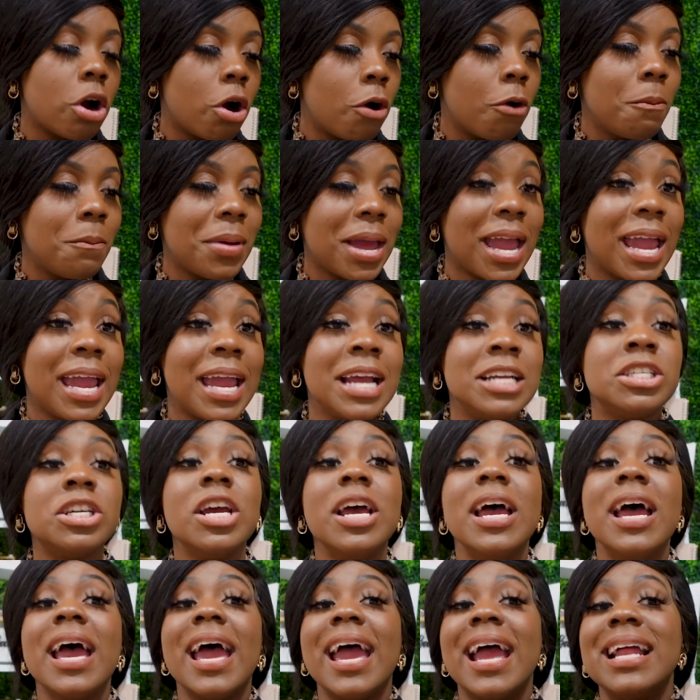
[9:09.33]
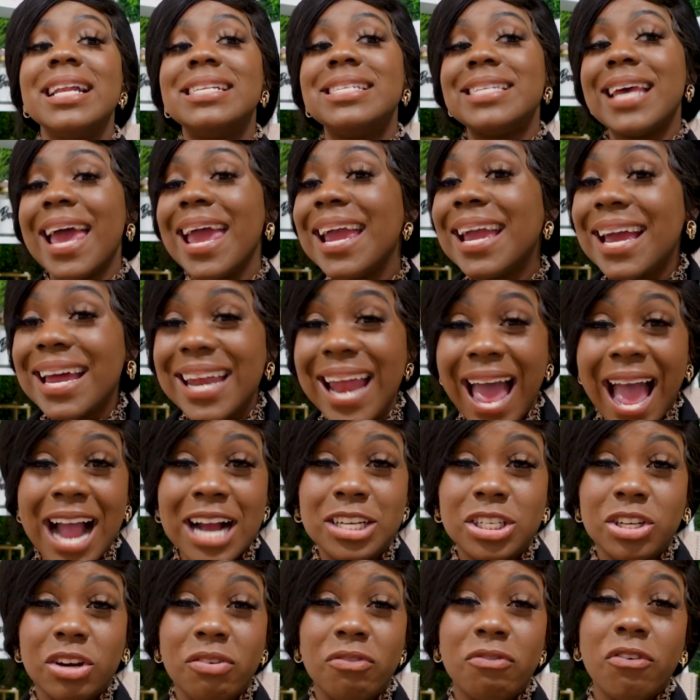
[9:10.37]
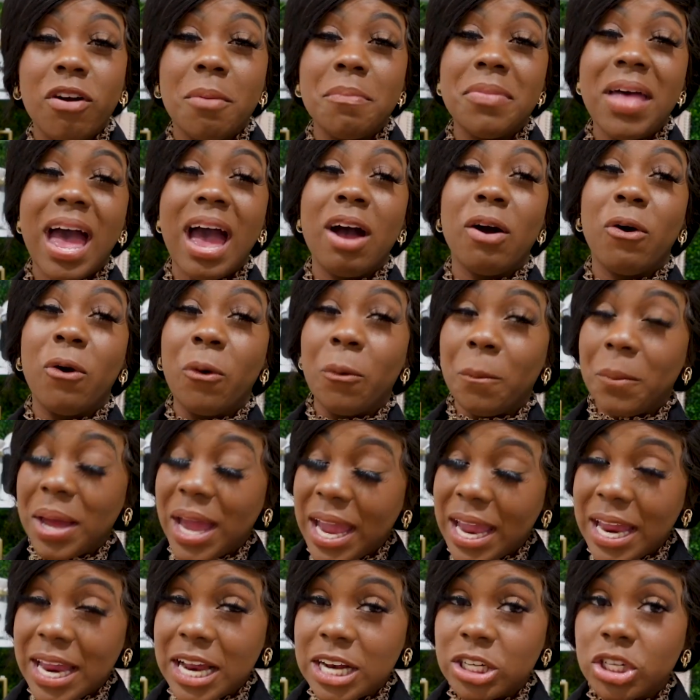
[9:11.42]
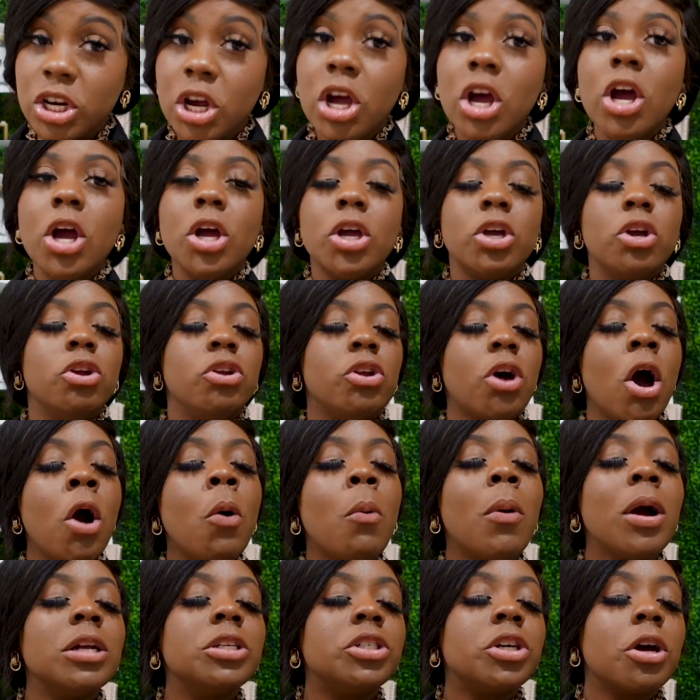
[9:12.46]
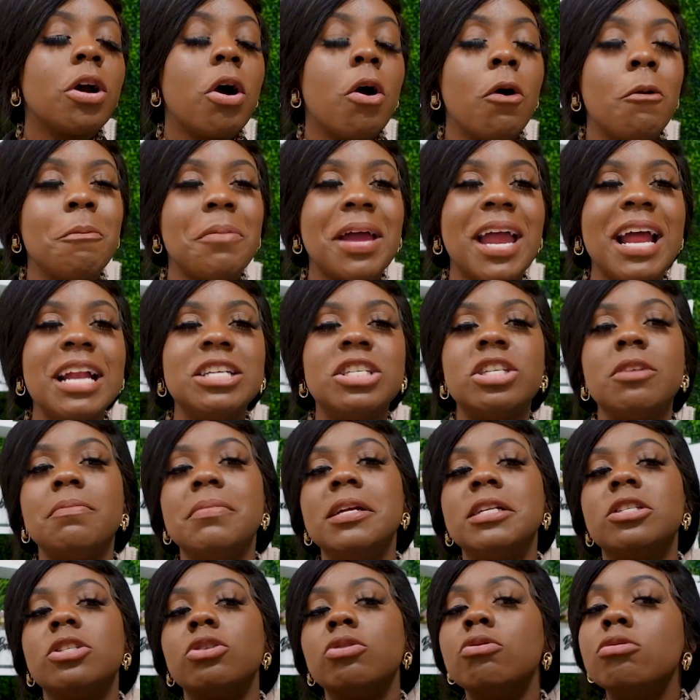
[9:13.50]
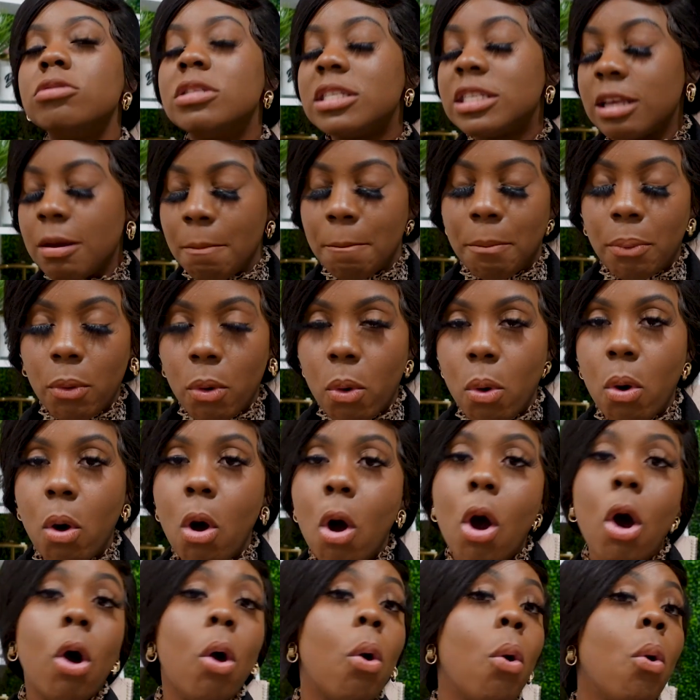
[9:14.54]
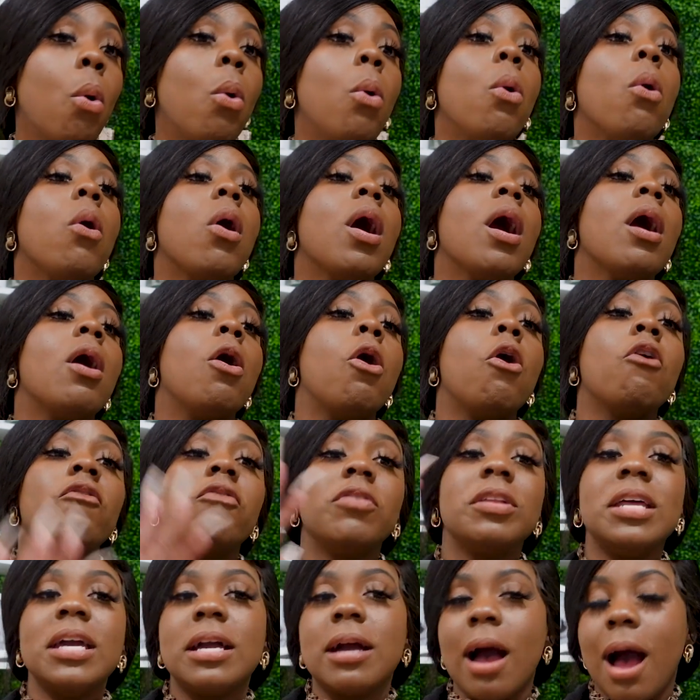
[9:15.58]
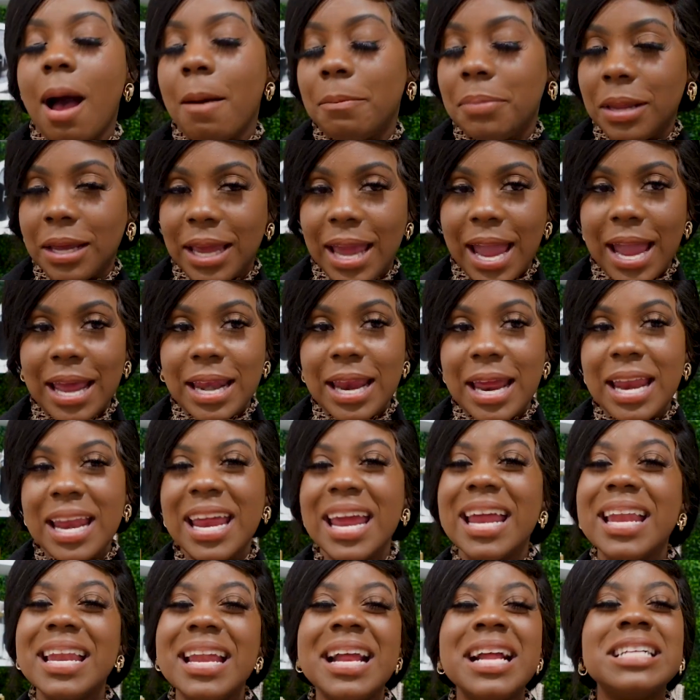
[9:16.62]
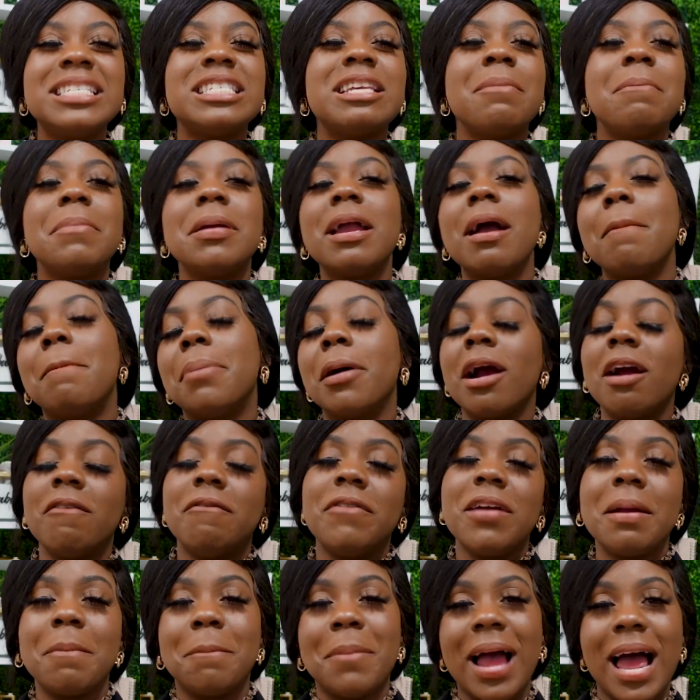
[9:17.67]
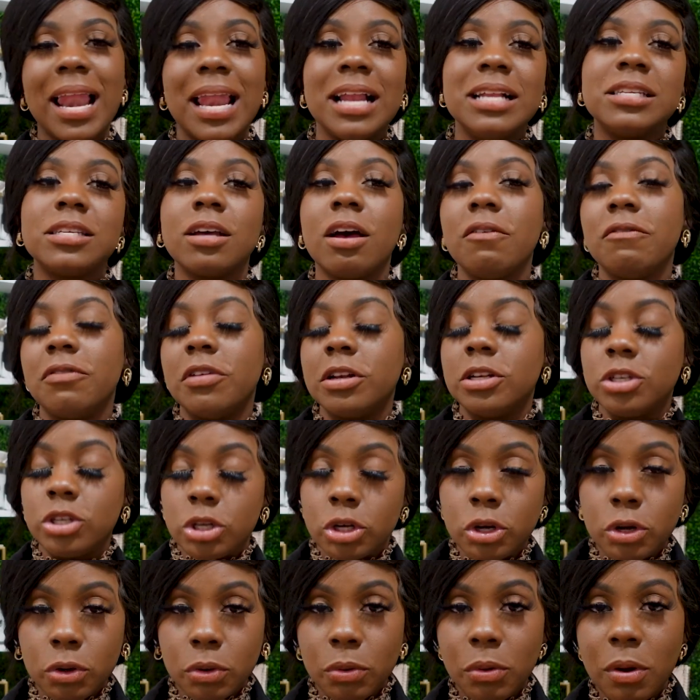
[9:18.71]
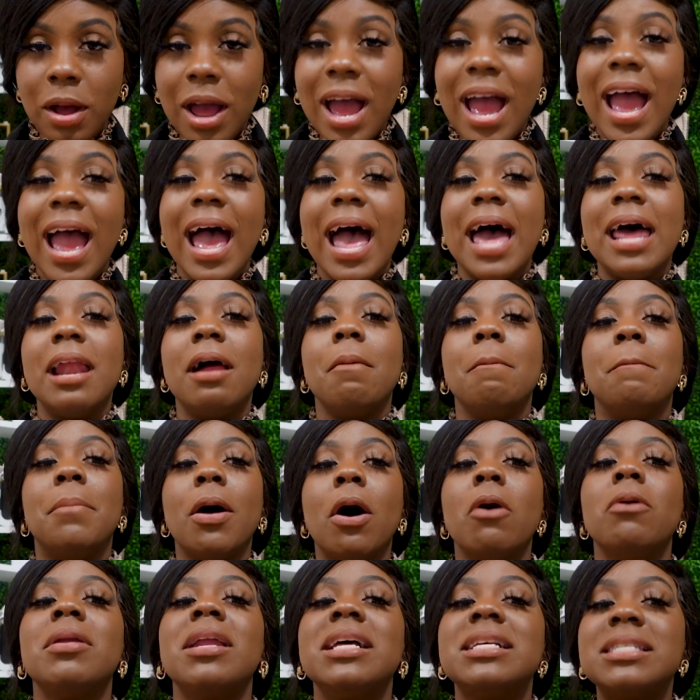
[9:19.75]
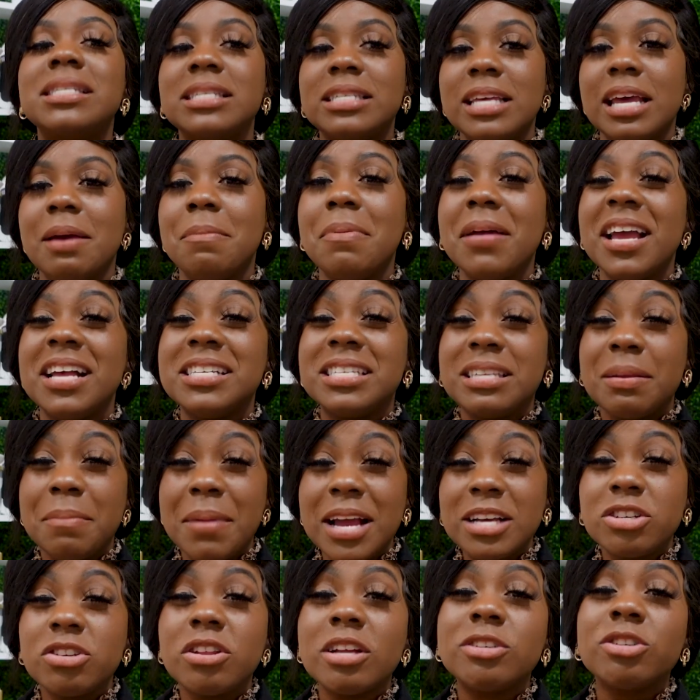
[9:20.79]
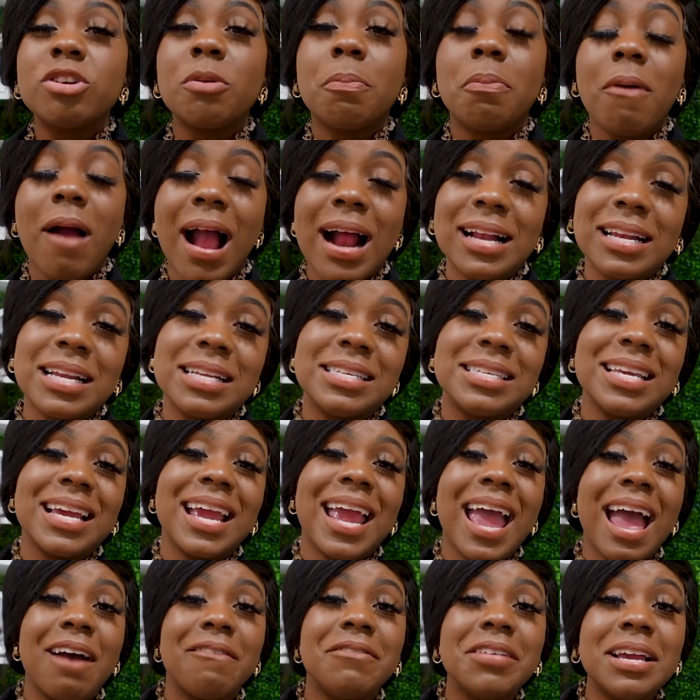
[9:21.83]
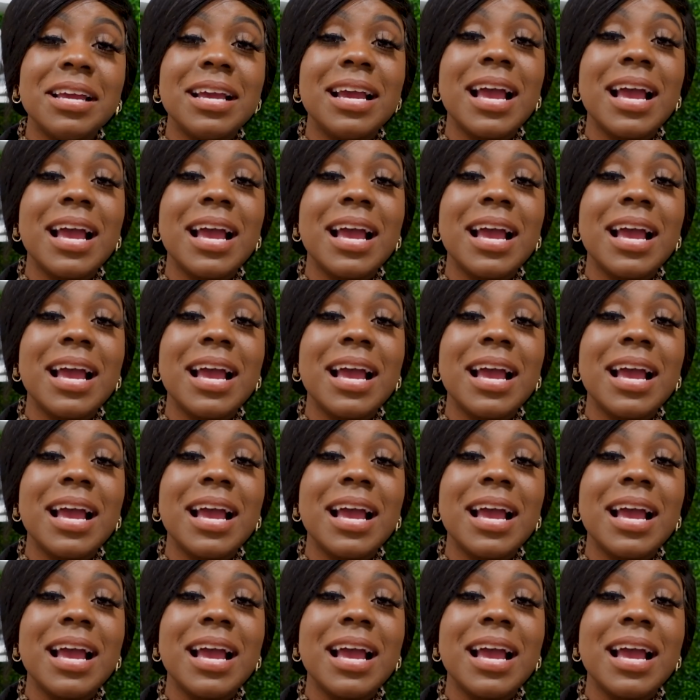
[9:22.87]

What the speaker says: homepage and take an action from that homepage. You don't want your homepage to be too simple or overly complicated. It needs to be a perfect balance of the two. And a bonus tip is to make sure that you're practicing heavy